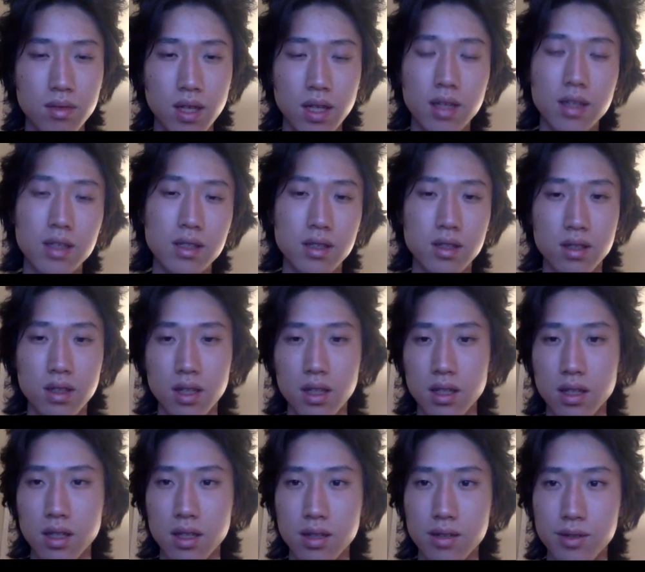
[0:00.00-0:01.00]
And these are
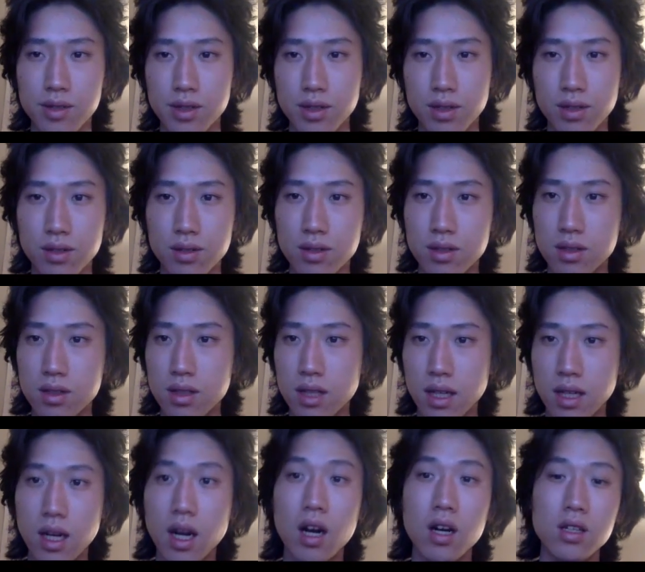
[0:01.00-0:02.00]
kind of the end results.
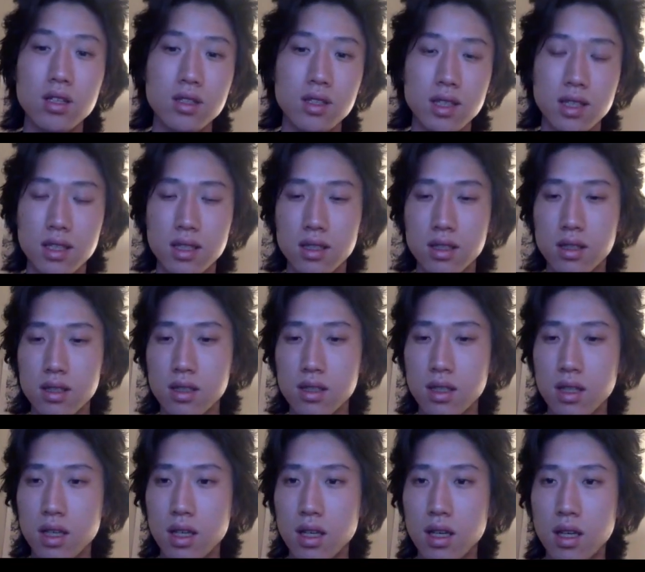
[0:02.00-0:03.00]
And ours
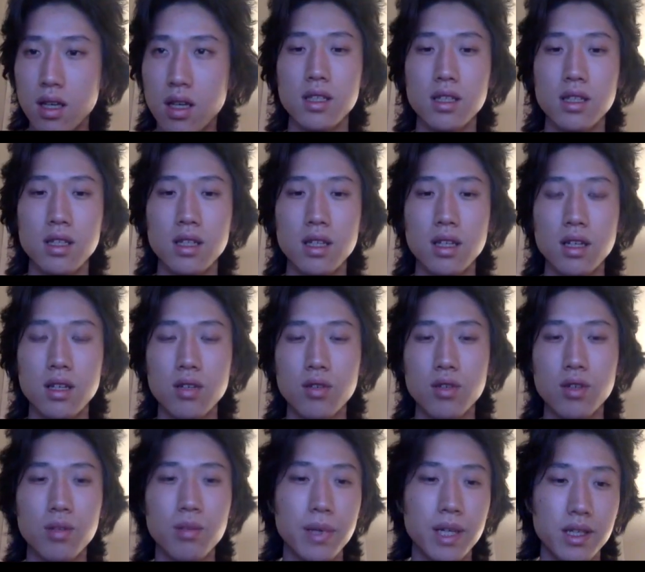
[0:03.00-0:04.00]
is
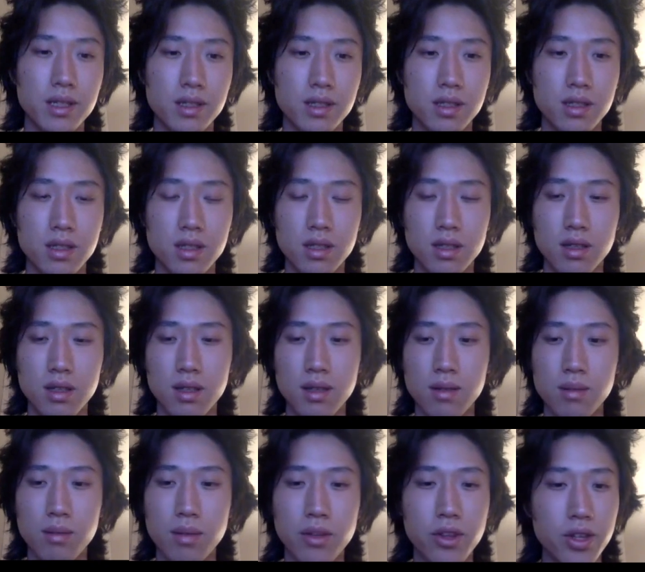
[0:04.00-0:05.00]
grid-based
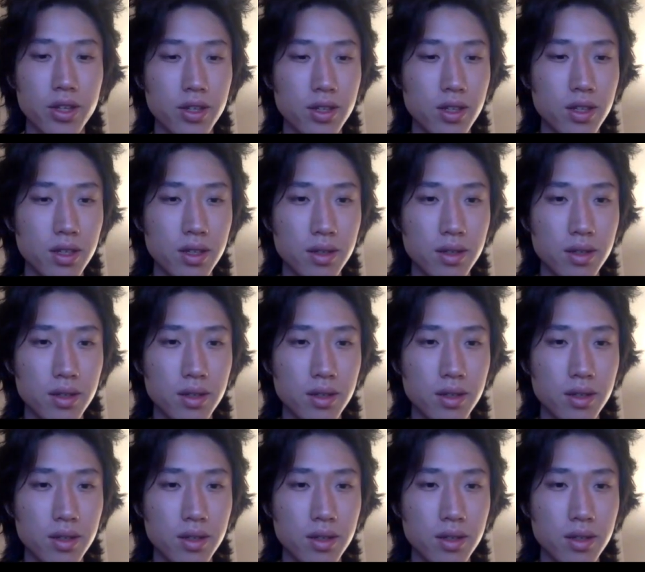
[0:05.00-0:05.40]
method.